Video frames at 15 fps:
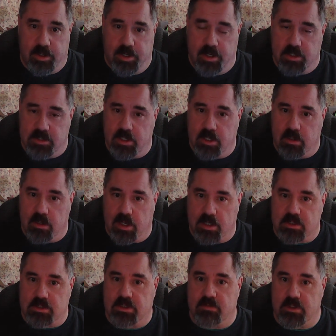is a
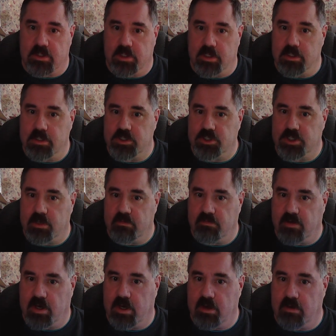Glock 17 Gen
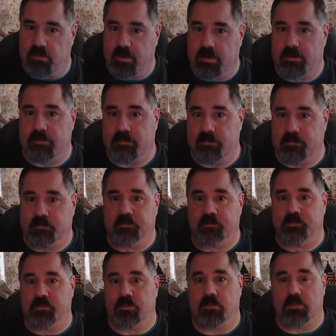5.
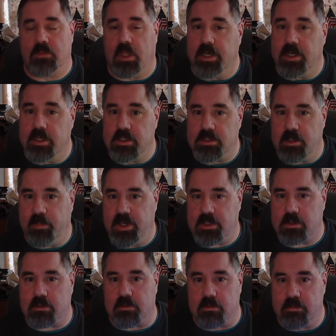It is a
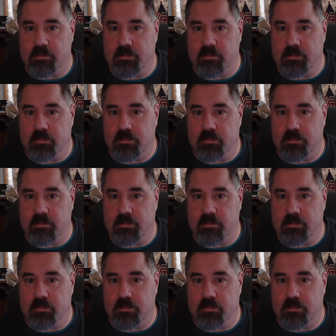pistol.